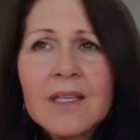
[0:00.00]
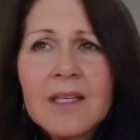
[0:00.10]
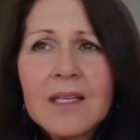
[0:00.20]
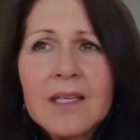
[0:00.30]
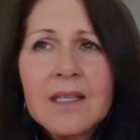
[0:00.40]

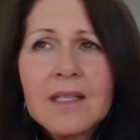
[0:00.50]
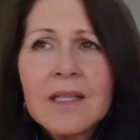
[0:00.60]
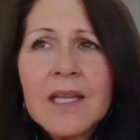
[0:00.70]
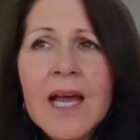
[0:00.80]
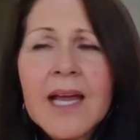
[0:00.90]
uh,
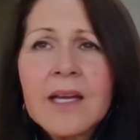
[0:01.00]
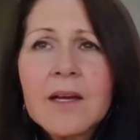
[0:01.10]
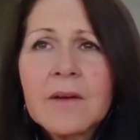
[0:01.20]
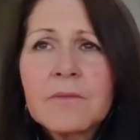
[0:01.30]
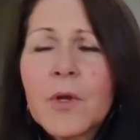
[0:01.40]
lack
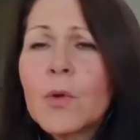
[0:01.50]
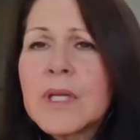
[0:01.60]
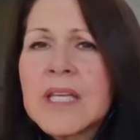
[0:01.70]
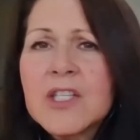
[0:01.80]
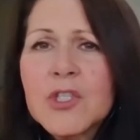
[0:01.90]
of
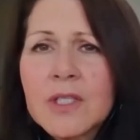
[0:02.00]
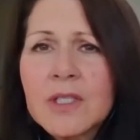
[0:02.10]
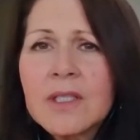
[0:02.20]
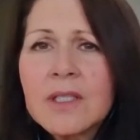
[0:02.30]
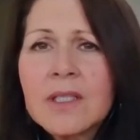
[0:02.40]

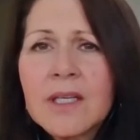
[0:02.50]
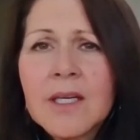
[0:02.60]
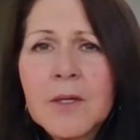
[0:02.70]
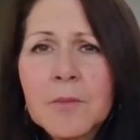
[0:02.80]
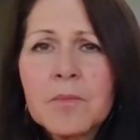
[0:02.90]
cohesion,
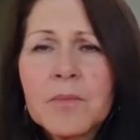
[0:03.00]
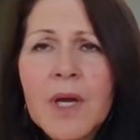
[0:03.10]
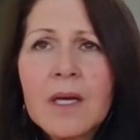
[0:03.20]
um,